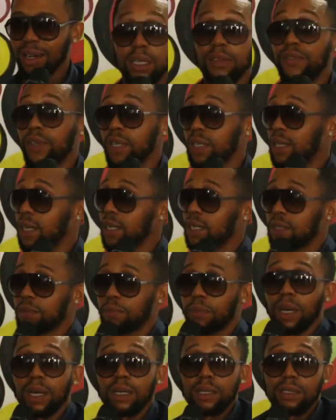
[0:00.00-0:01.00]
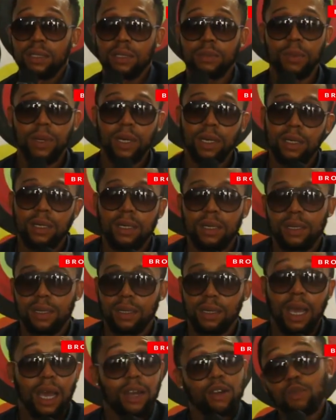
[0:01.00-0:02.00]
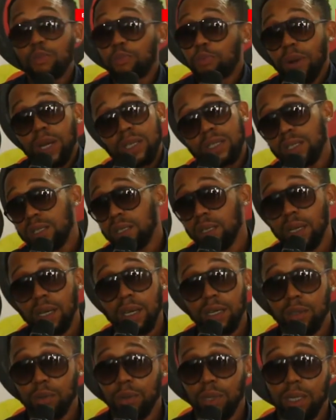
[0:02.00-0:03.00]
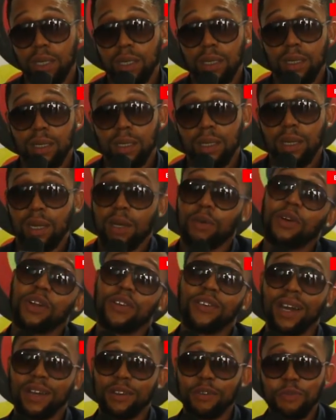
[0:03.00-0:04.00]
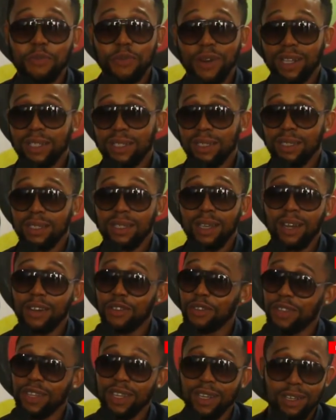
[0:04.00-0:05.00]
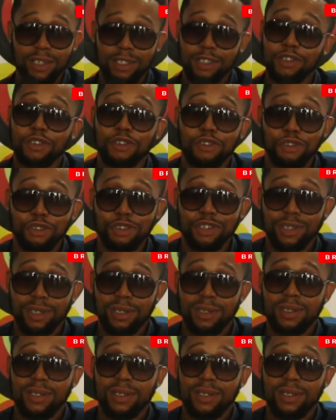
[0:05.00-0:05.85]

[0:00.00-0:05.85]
If they say it's bad, it's bad. I don't practice it anyway. And whatever I don't practice, I don't think it's good.